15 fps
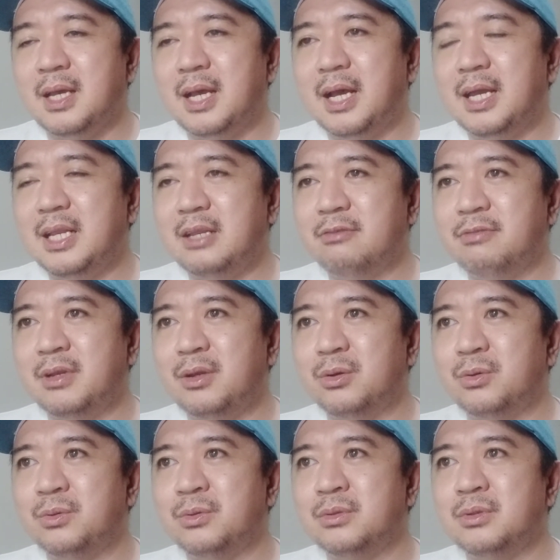I live
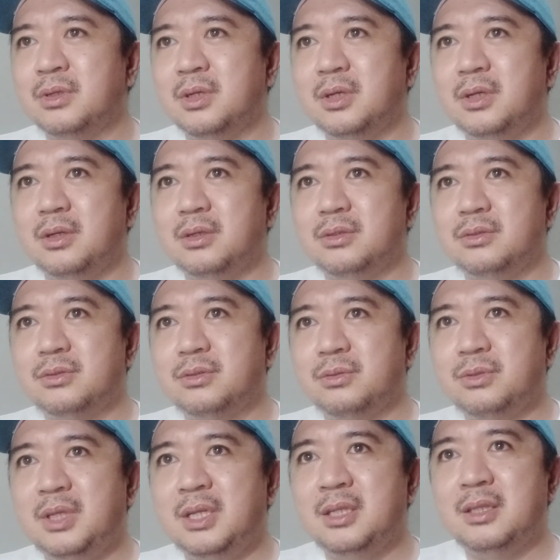alone. So
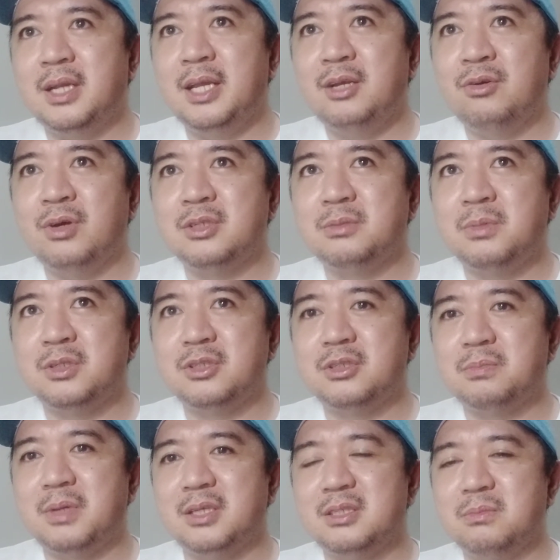tinatry ko as much as
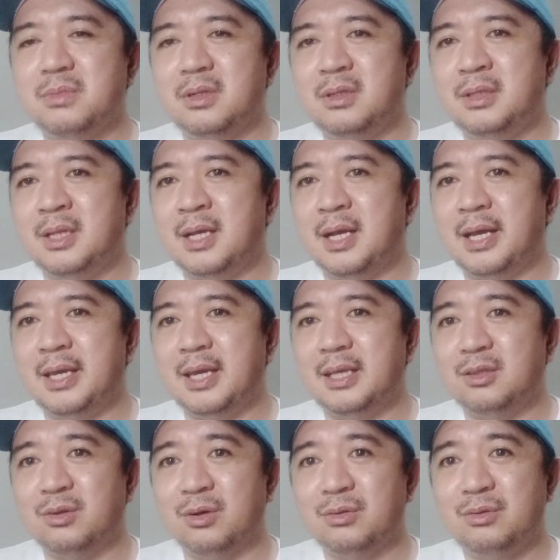possible na I
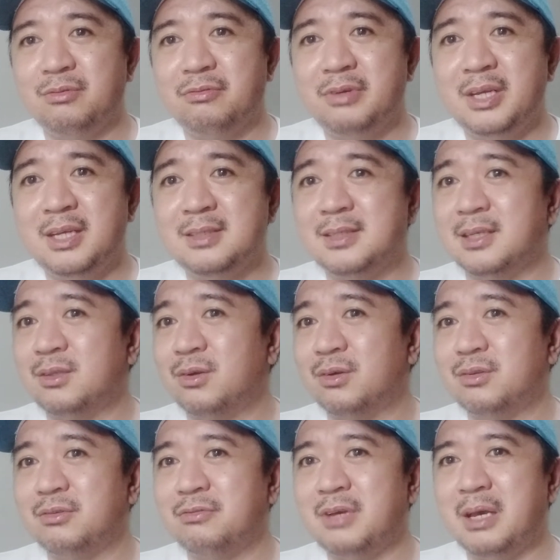talk to friends, I
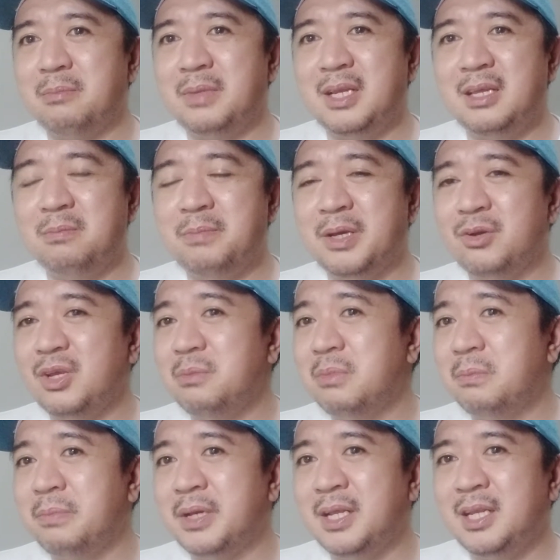talk to family. Pero iba
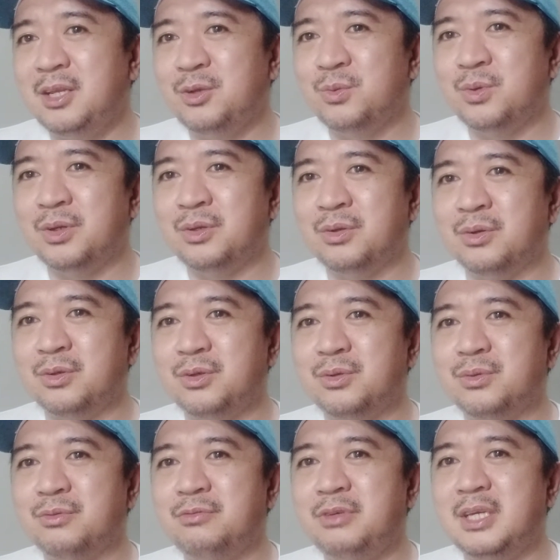pa rin yung, ano,
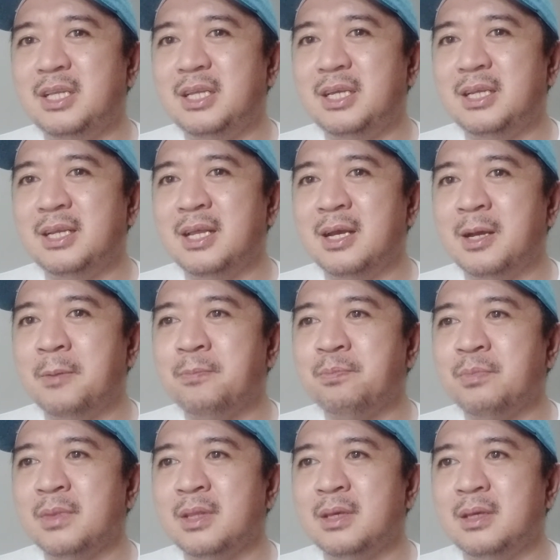yung feeling
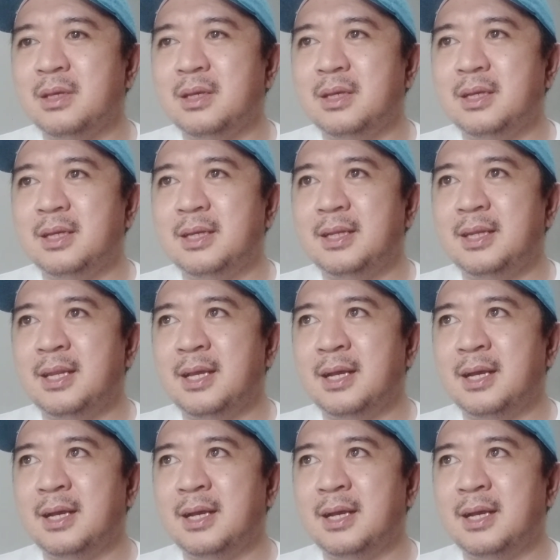na